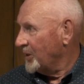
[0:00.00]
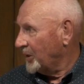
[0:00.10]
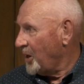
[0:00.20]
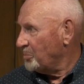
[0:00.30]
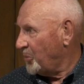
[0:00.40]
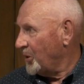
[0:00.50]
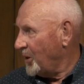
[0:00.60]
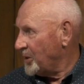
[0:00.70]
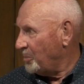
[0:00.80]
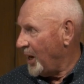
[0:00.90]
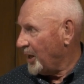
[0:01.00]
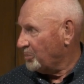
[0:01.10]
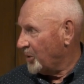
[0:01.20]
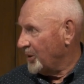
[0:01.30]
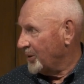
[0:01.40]
And it got put on the
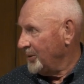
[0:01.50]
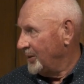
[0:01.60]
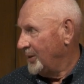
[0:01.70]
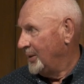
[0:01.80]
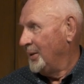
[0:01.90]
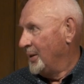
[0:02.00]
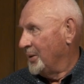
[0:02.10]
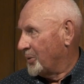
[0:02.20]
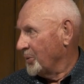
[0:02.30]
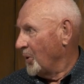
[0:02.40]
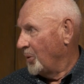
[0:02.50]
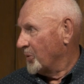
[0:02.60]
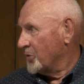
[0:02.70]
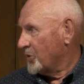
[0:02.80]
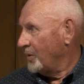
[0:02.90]
back burner throughout
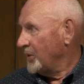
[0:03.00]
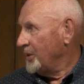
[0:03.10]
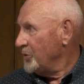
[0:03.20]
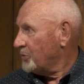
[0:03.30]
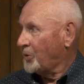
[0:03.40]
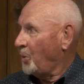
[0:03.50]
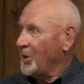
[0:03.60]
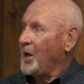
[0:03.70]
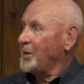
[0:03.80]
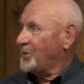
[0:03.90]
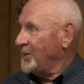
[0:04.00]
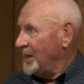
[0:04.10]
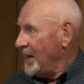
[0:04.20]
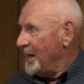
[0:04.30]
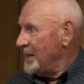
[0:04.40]
the 70s until we got to
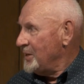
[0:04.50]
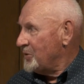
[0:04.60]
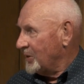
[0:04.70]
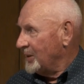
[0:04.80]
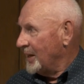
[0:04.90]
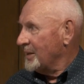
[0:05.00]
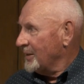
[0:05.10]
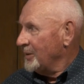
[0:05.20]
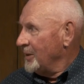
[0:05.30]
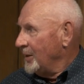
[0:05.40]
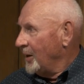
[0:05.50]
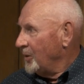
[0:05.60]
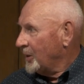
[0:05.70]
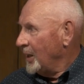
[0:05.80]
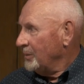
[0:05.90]
the 80s again.
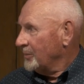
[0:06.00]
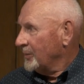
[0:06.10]
Okay?